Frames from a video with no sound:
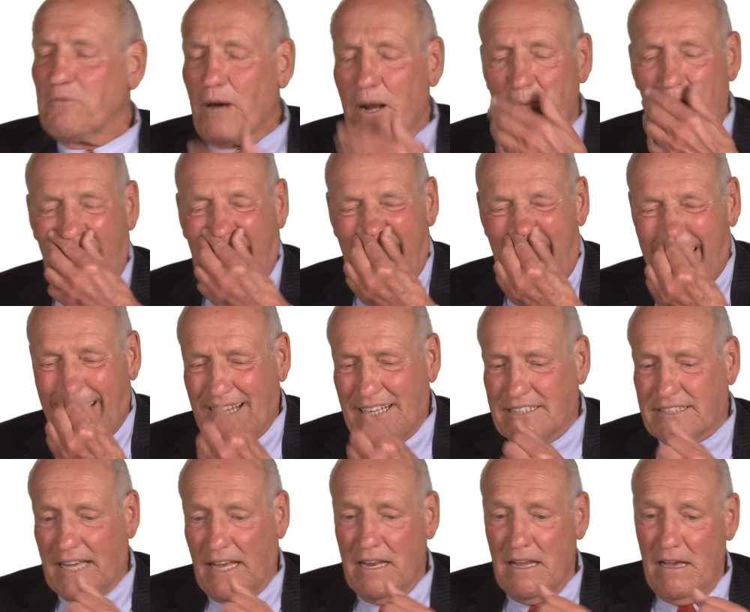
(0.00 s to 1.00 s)
One of my
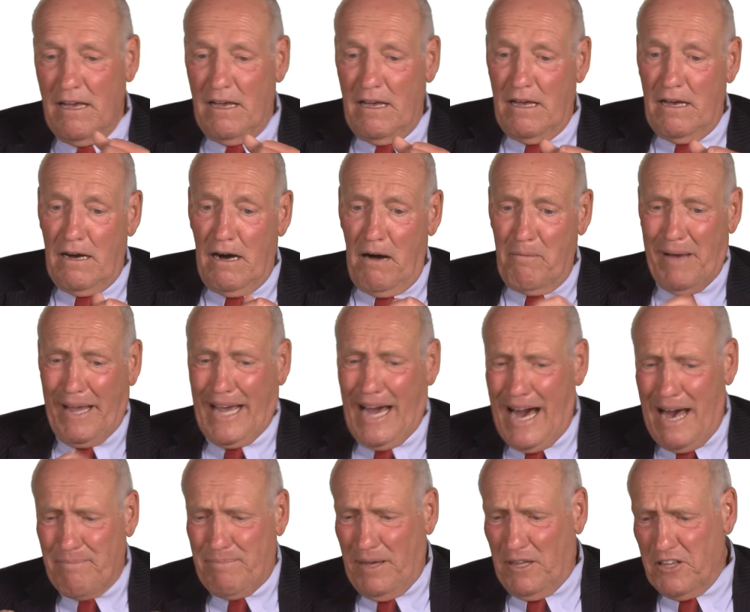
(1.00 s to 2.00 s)
colleagues said, "Oh my
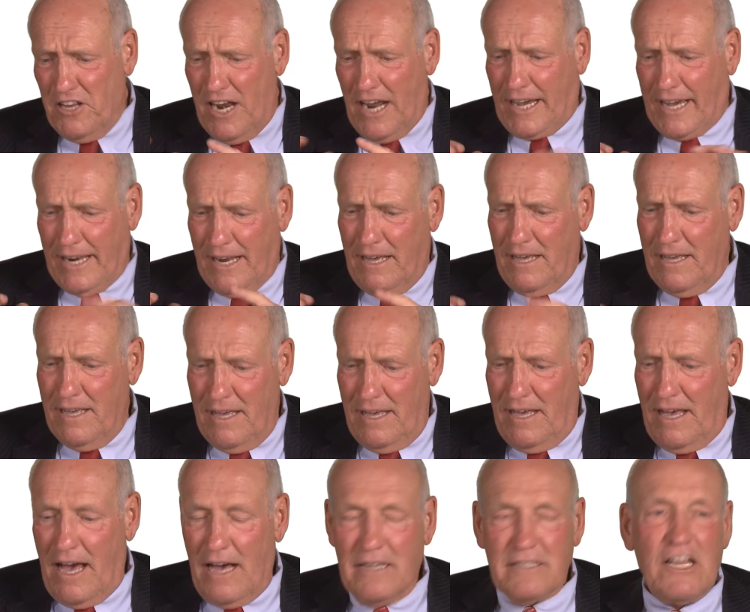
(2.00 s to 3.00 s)
God, Bill, you're not going
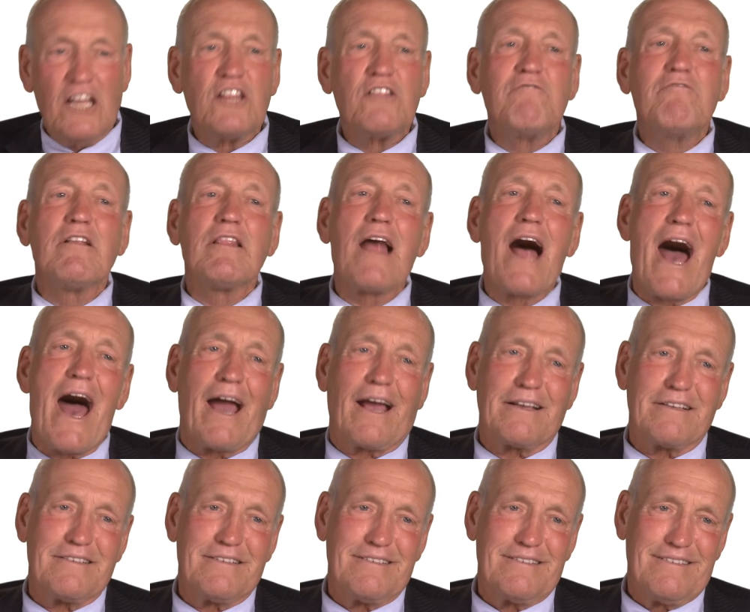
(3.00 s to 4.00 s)
to..."
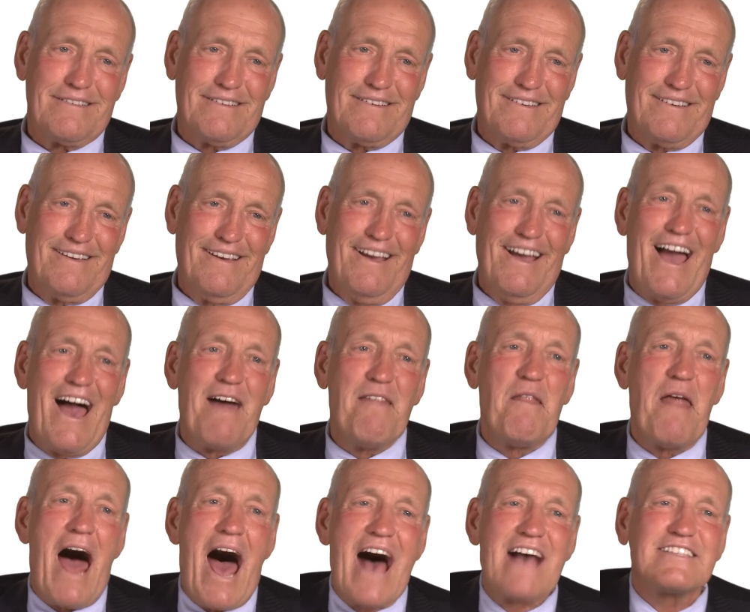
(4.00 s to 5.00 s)
Relax.
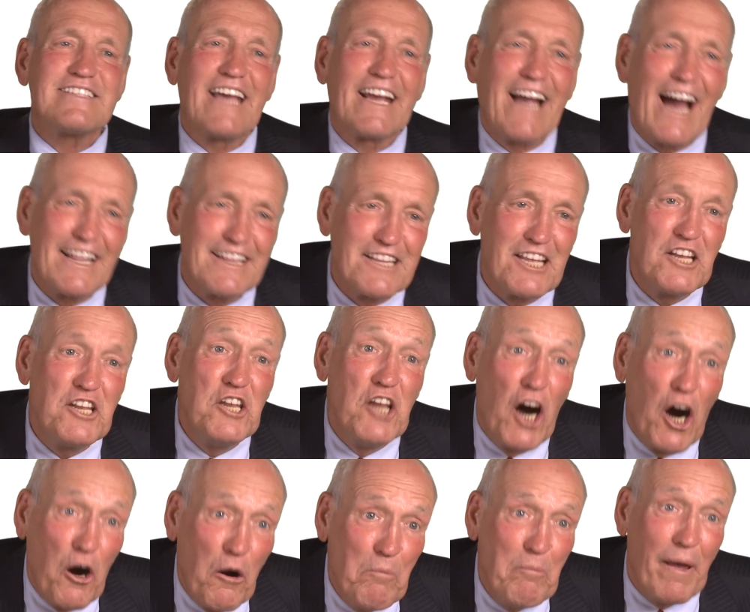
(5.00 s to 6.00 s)
And as they got to
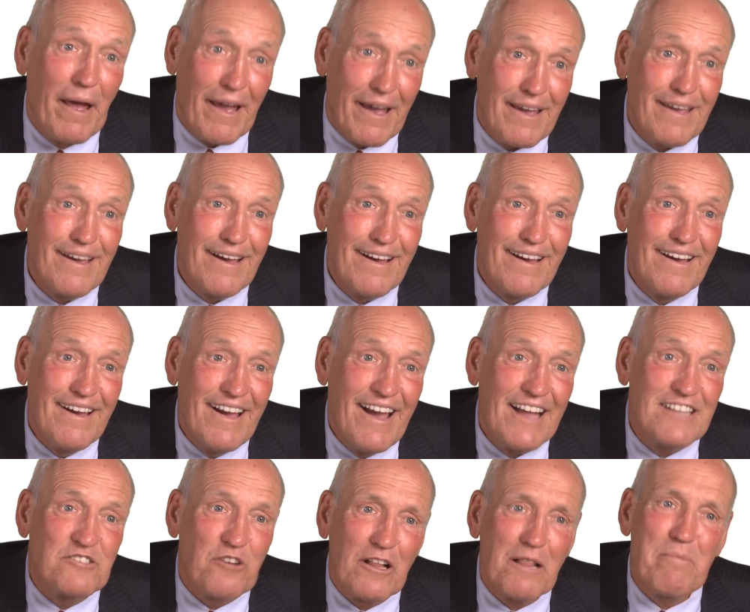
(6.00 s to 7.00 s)
know me,
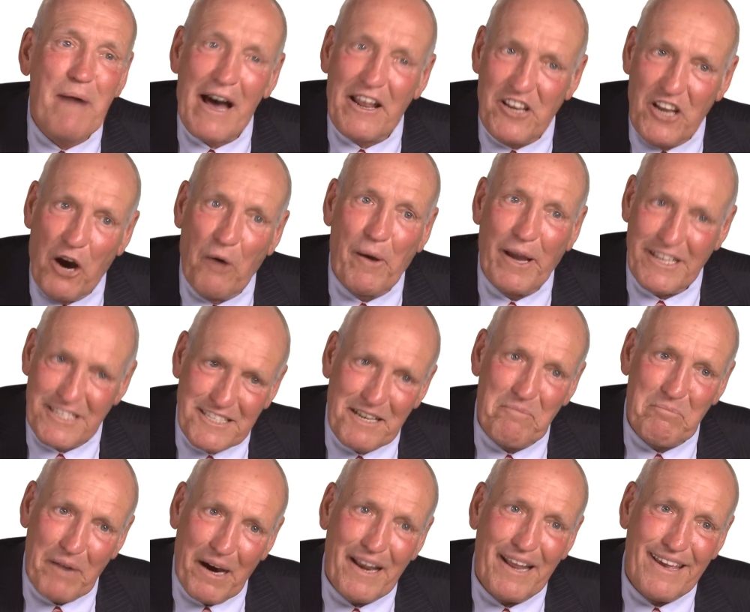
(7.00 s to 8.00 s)
it's all about knowing
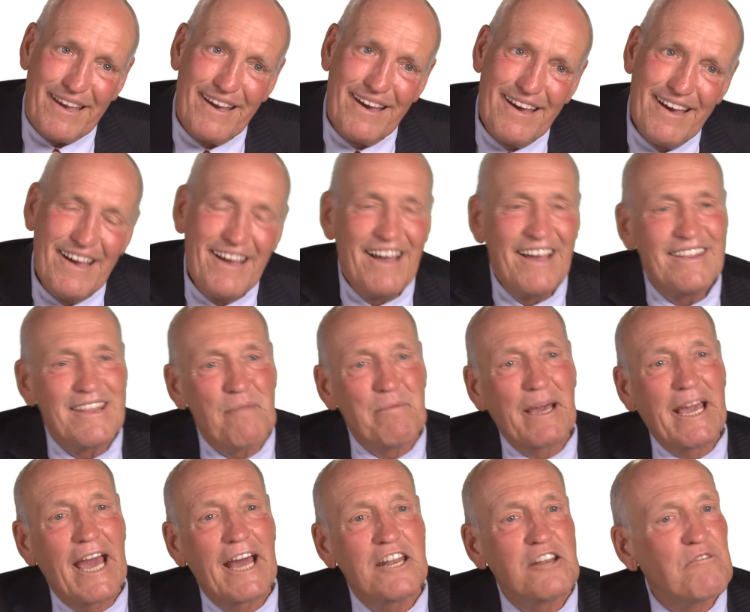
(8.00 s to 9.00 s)
somebody. They
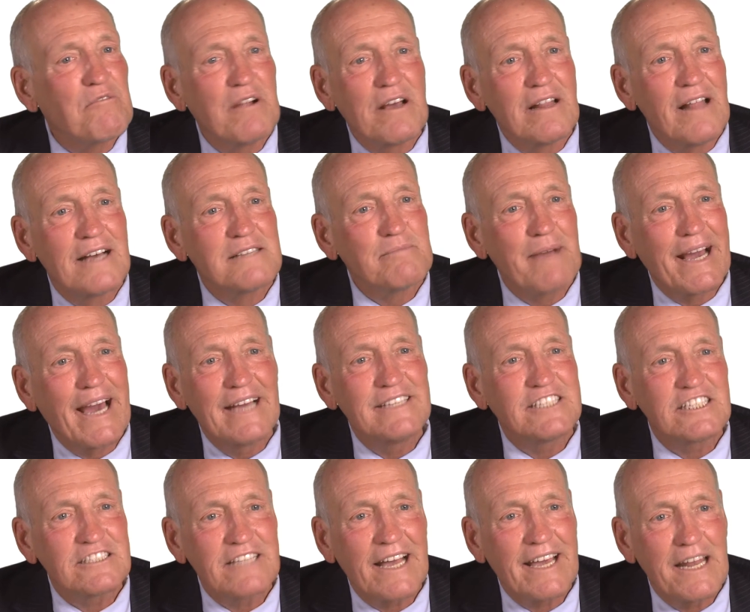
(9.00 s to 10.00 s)
began to realize, my guy's
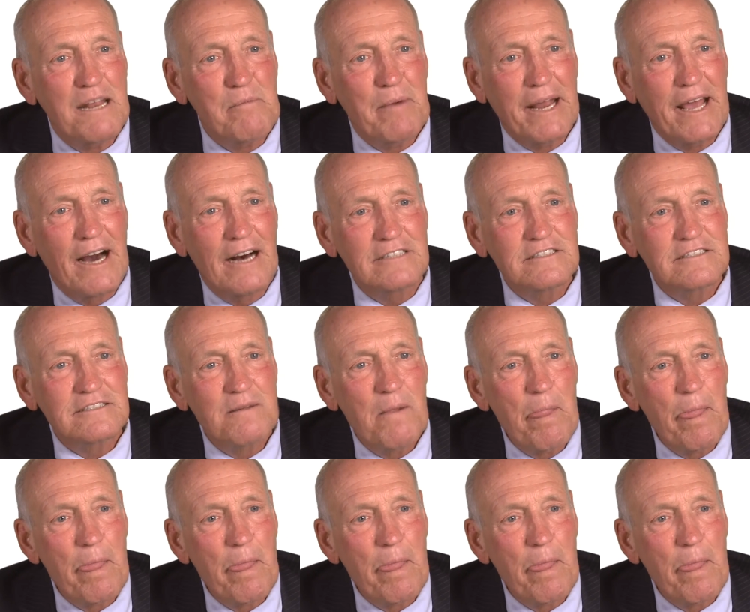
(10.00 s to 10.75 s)
just like anybody else.